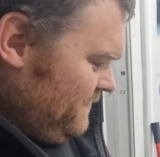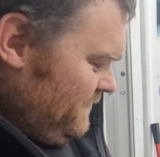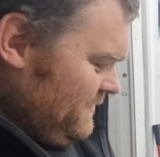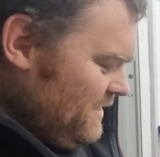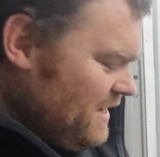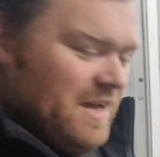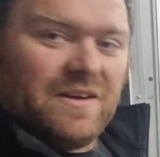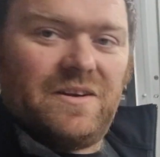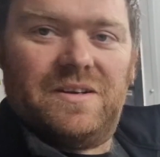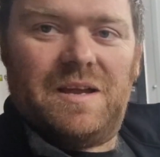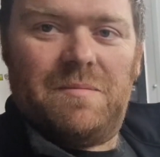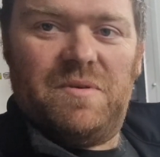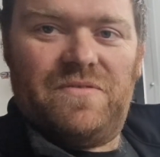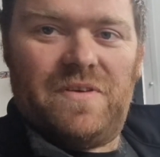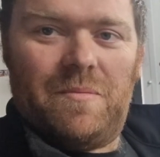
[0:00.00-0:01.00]
yeah, I've got to
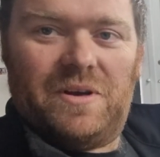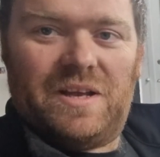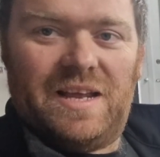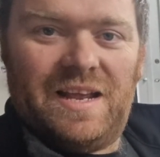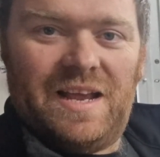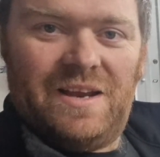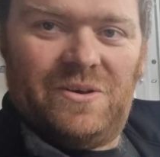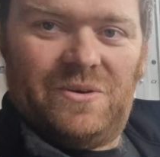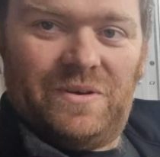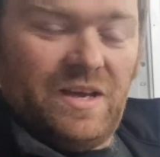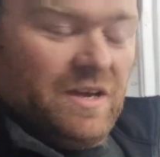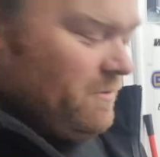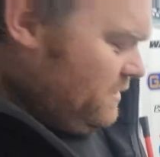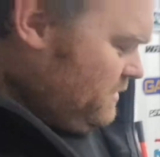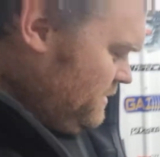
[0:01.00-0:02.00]
get my fabricating head on
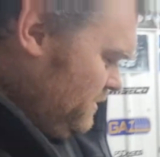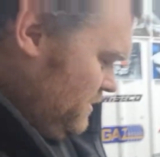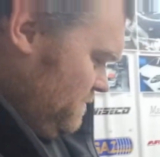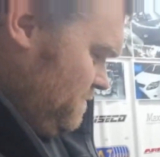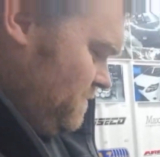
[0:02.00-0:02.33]
now, and I'm